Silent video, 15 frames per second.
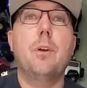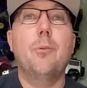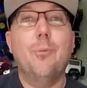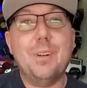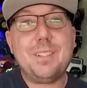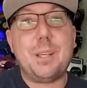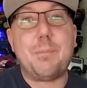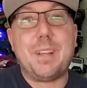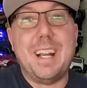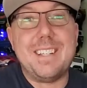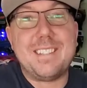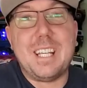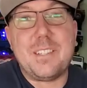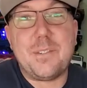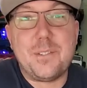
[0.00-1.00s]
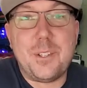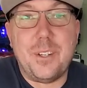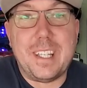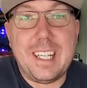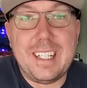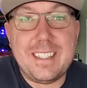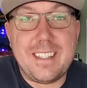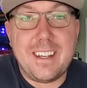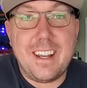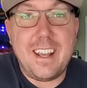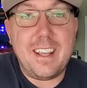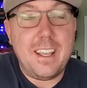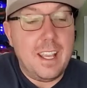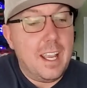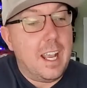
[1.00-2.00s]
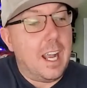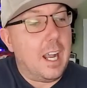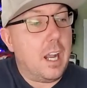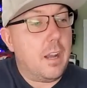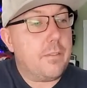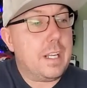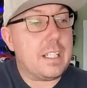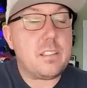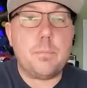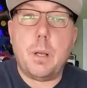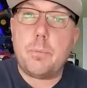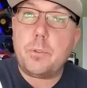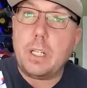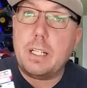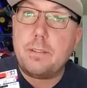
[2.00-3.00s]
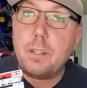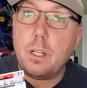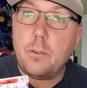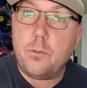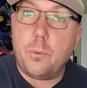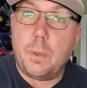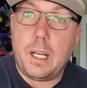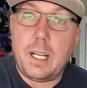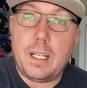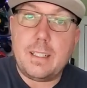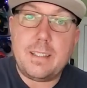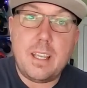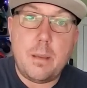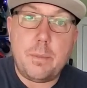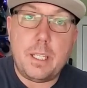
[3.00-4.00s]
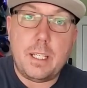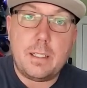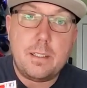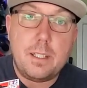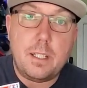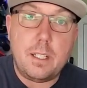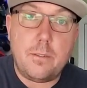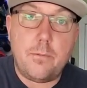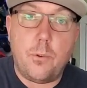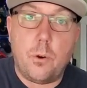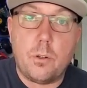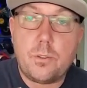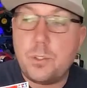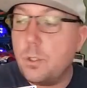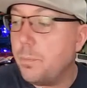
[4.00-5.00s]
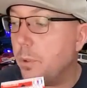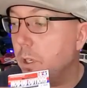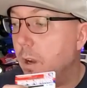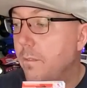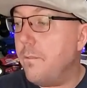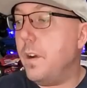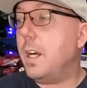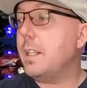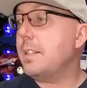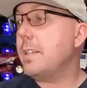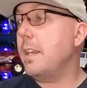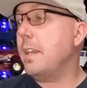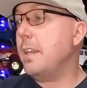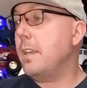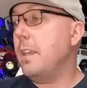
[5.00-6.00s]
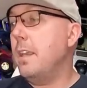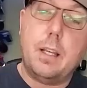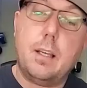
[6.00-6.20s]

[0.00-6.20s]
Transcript: What's up guys, thanks for tuning in today. I've got some upgrades here for my Tamiya TD-4 Super Avante.